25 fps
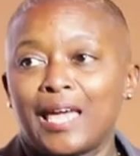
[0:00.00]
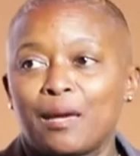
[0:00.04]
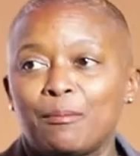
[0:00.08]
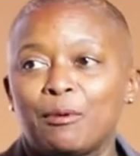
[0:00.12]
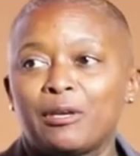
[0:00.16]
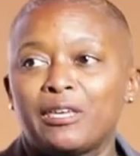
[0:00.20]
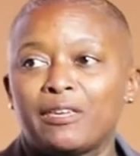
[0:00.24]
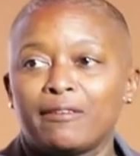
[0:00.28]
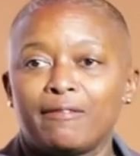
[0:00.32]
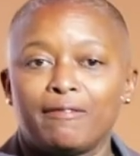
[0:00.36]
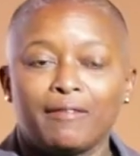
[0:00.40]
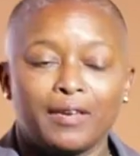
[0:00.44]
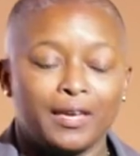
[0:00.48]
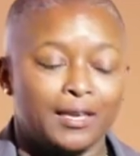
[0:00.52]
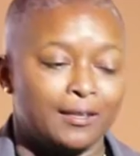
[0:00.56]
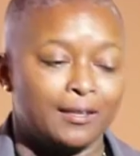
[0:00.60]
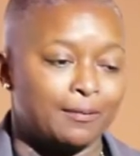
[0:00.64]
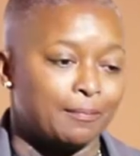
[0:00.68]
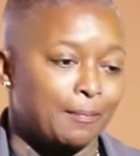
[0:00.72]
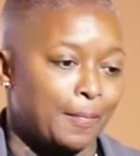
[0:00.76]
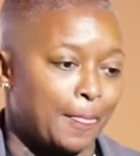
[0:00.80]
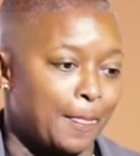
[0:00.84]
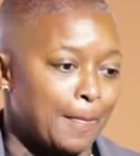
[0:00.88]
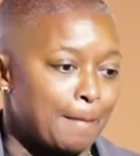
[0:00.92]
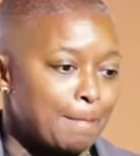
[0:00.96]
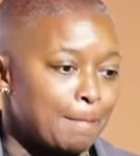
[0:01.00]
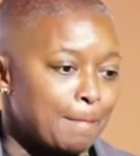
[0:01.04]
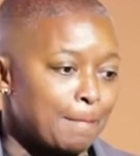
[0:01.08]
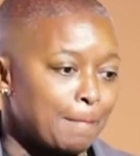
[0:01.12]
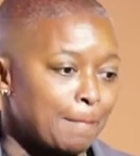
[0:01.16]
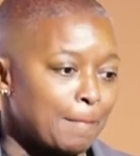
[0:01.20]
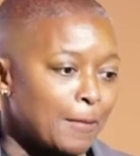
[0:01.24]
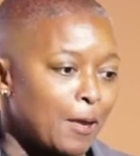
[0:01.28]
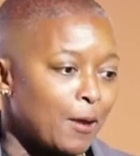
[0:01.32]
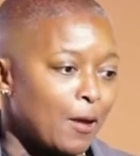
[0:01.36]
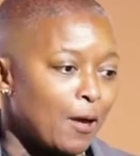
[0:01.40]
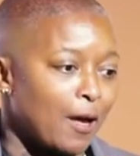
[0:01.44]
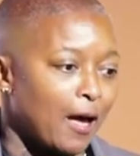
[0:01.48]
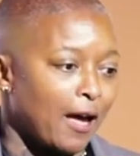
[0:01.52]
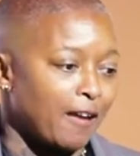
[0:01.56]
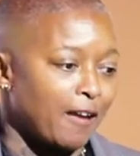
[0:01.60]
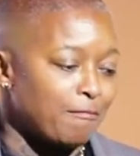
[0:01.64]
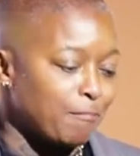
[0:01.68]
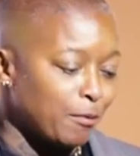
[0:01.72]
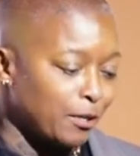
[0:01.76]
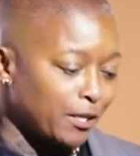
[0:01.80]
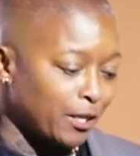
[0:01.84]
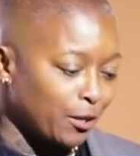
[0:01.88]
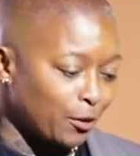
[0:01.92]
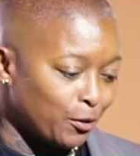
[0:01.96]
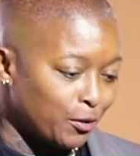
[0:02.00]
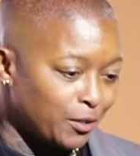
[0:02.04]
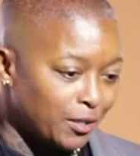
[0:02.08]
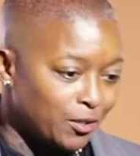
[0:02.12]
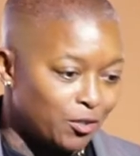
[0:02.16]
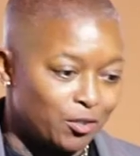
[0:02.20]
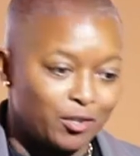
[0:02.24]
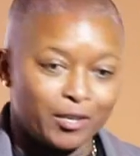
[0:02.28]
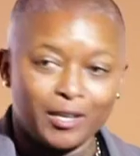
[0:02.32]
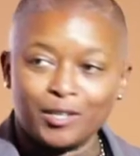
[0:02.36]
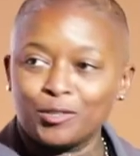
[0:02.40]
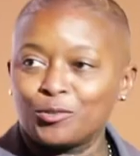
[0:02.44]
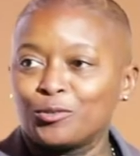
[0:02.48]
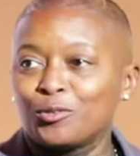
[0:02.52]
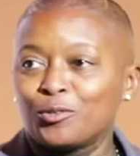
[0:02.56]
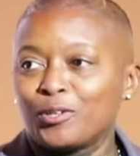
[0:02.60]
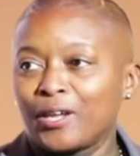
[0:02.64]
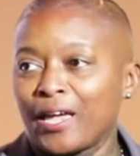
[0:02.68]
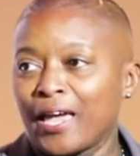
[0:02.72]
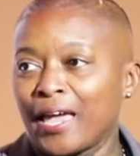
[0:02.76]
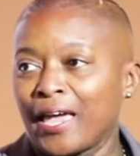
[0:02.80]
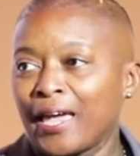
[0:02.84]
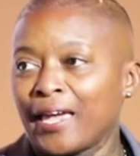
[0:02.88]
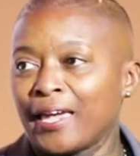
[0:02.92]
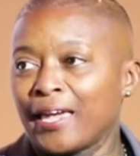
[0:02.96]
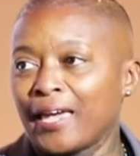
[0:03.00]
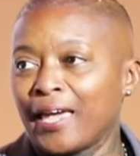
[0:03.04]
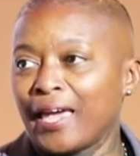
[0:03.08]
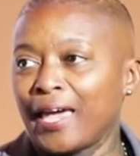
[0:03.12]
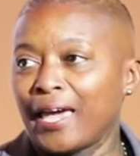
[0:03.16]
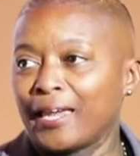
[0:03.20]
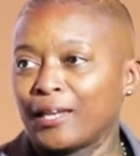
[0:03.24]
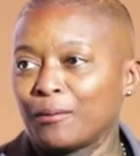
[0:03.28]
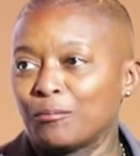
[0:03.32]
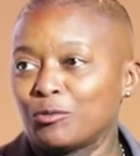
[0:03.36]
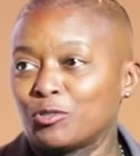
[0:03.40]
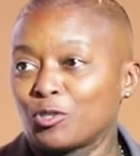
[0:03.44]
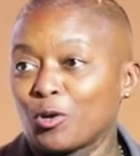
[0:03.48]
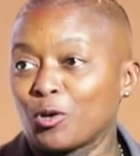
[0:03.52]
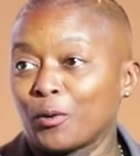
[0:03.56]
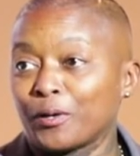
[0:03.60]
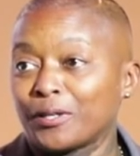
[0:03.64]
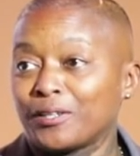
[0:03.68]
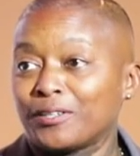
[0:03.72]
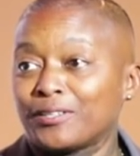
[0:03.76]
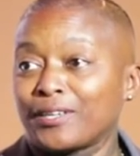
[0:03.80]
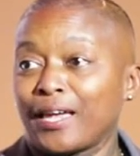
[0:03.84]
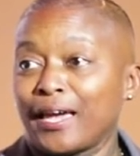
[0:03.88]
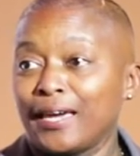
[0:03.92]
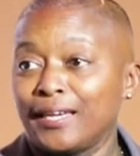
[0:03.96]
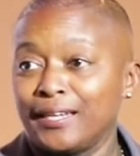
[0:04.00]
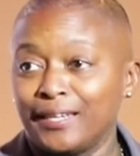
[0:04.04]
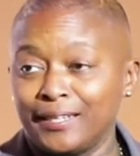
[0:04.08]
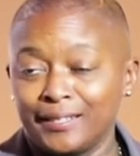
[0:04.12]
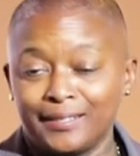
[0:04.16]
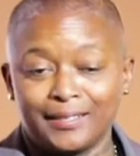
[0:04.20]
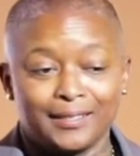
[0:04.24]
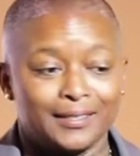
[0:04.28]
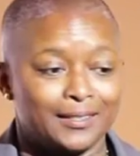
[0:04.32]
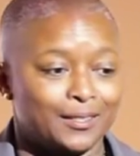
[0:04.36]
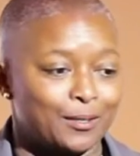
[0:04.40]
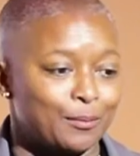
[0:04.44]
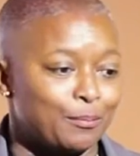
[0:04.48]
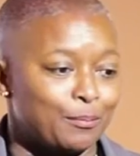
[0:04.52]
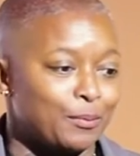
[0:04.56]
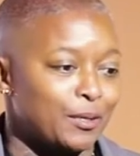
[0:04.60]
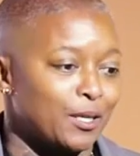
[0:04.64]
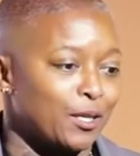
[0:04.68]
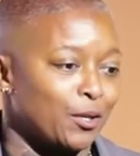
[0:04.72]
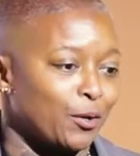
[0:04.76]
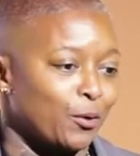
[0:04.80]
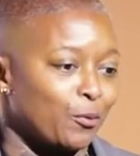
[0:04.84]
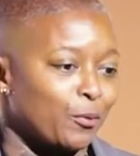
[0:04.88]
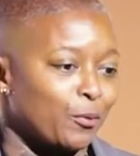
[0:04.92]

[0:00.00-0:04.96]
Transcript: I'm here this week chairing the Future Lawyer Week Conference. Uh, I was invited